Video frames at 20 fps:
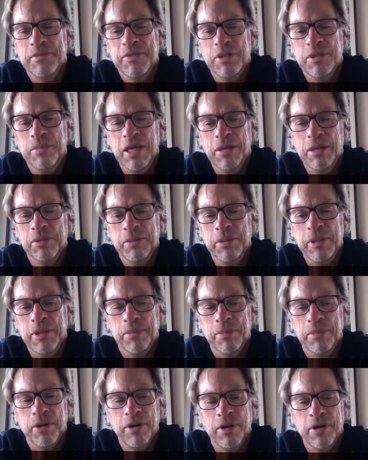to be able to be
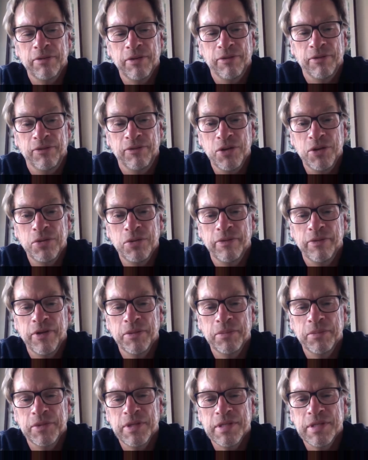a part of a few of
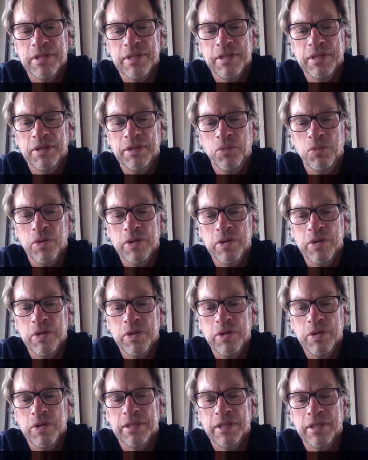them
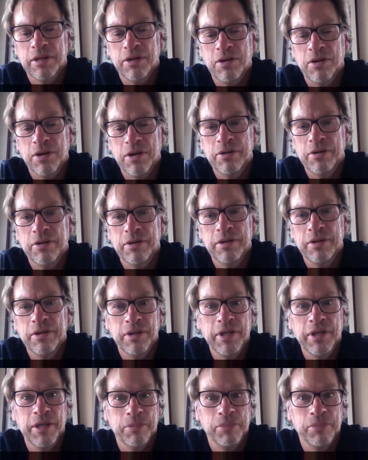was an honor
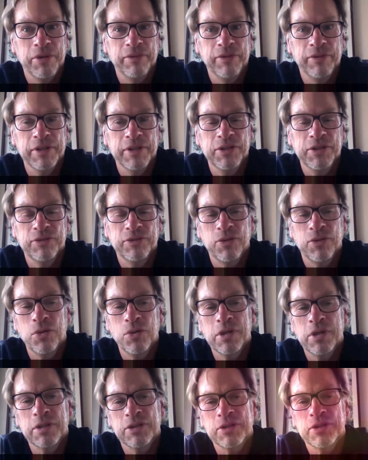and a privilege, of
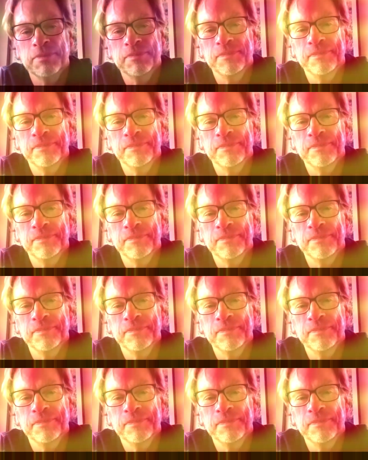course.